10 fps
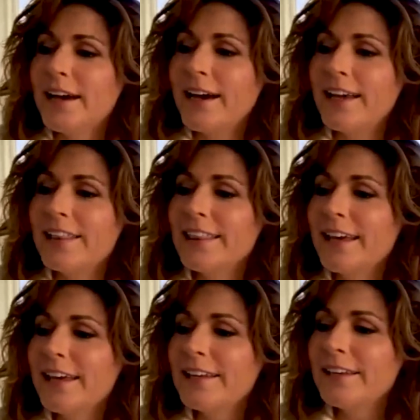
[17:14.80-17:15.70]
And
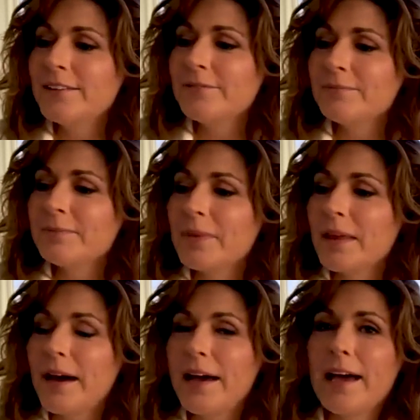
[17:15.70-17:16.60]
then
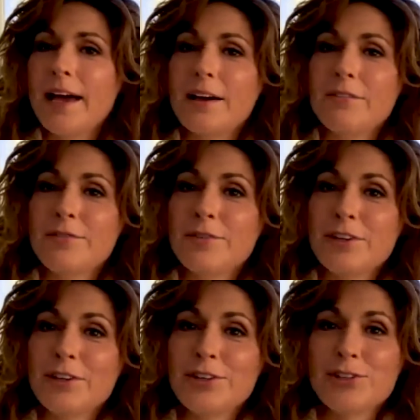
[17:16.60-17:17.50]
I have
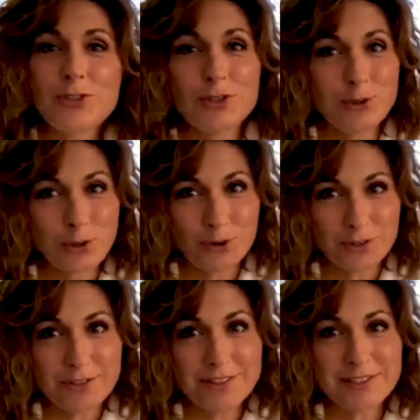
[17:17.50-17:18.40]
2
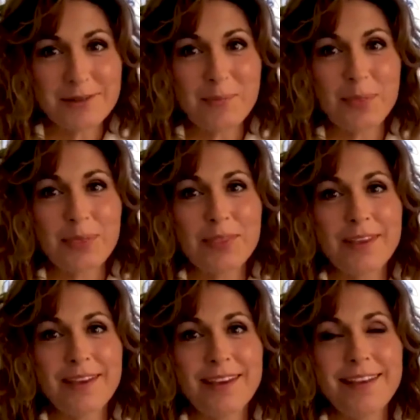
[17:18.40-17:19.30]
daughters.
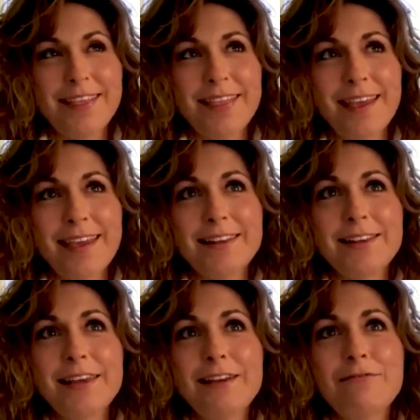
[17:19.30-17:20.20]
They
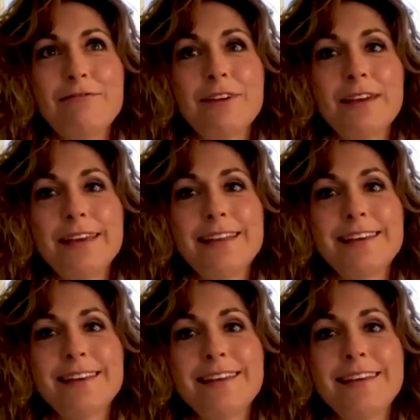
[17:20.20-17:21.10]
live
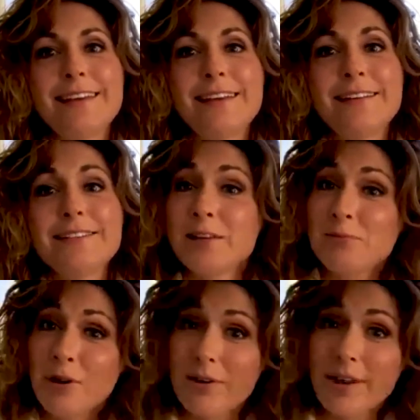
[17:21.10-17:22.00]
in
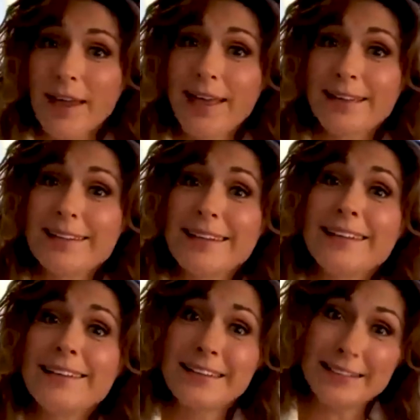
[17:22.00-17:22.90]
Denmark and
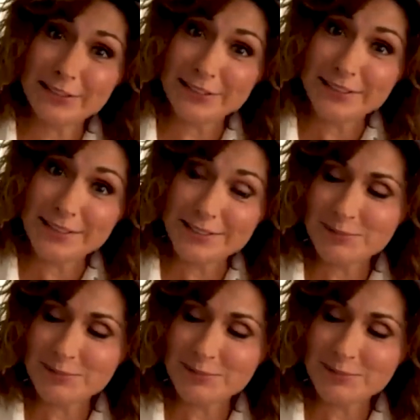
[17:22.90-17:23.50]
in England.